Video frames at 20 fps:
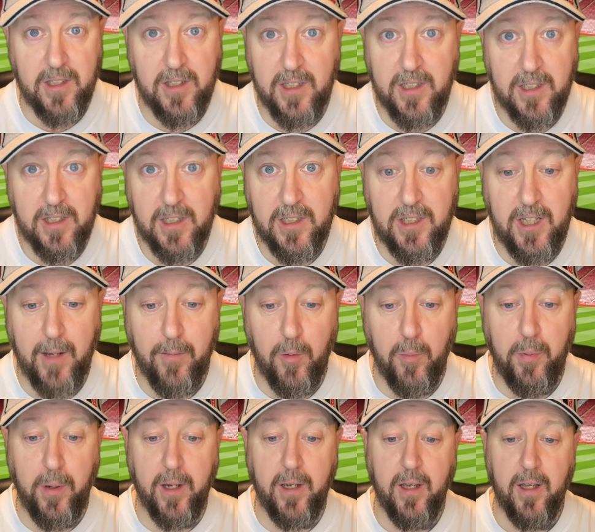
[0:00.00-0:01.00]
this is the side we would
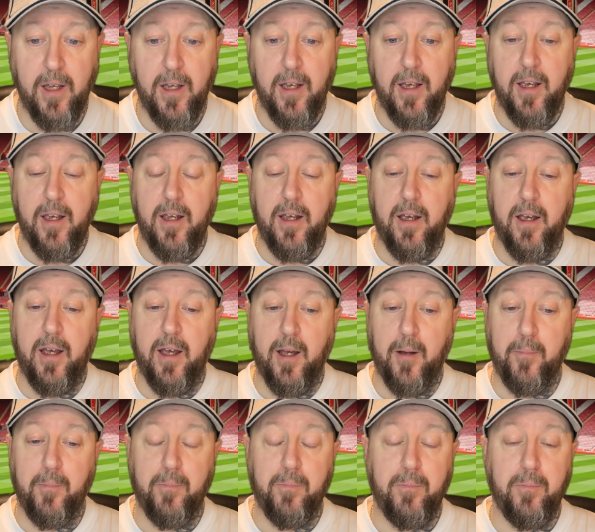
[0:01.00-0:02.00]
pick.
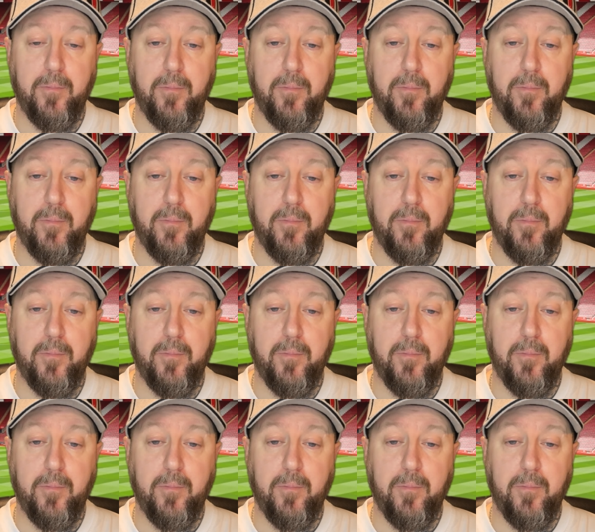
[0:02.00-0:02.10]
Um,